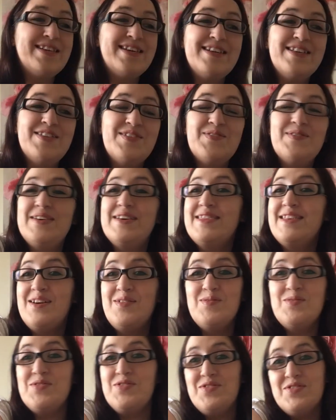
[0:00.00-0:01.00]
get into it.
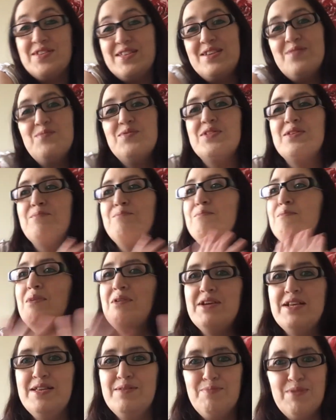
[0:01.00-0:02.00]
That was just, it was a
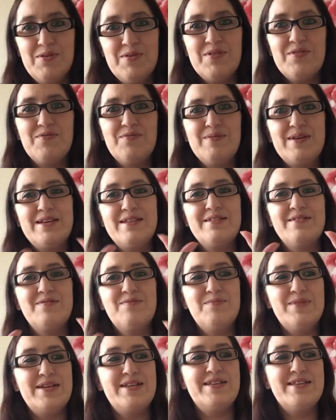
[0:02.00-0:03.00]
mind blowing thing for
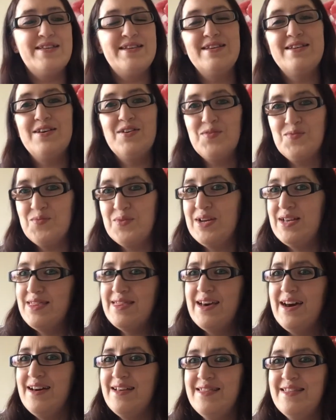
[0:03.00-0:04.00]
me to sit down and read
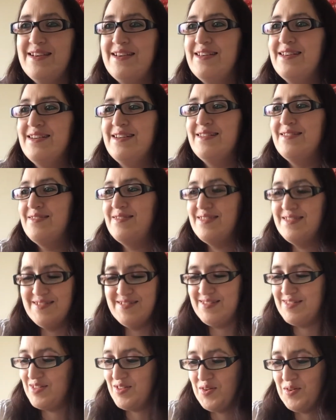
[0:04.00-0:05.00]
that thinking this
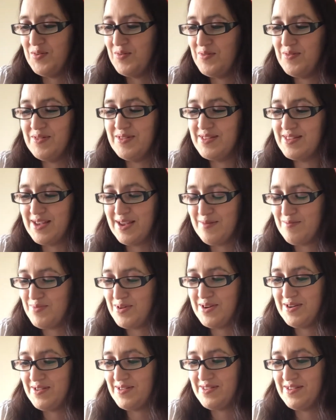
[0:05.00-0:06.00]
is not the same
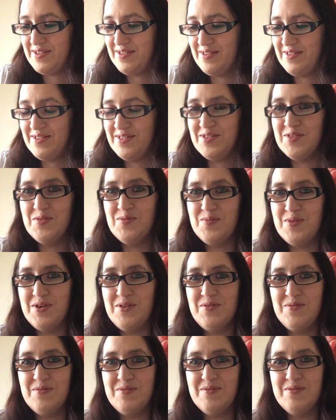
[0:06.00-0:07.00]
person that
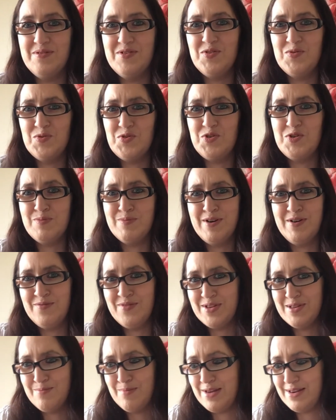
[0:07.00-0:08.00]
wrote George's
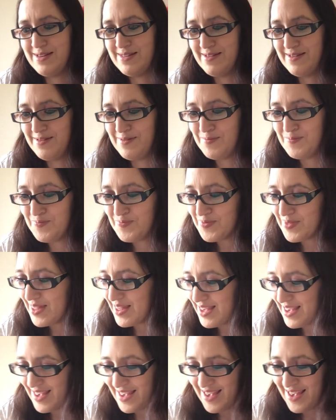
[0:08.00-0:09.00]
Marvellous Medicine.
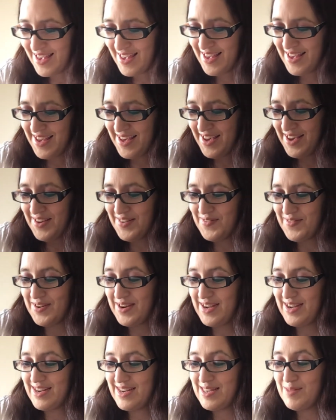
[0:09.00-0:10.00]

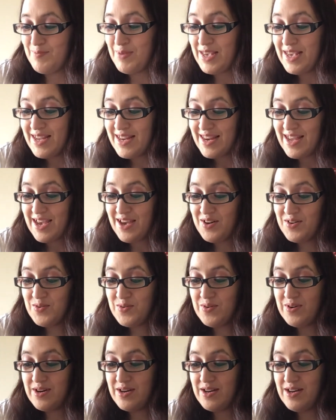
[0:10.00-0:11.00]
Right, Speak Now,
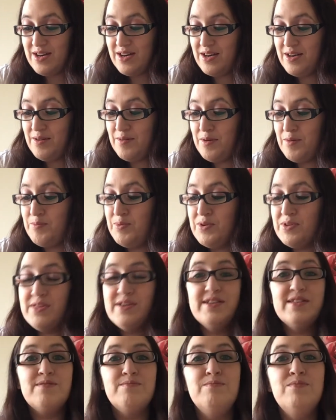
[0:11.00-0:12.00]
uh, a book
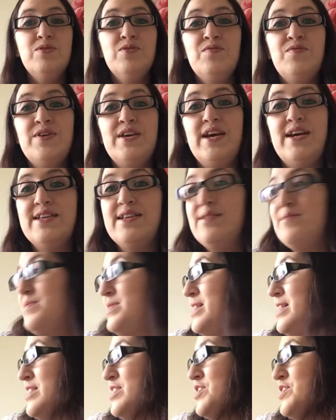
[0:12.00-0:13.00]
as a movie
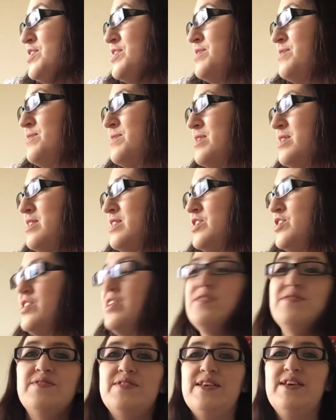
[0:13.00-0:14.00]
adaptation. I chose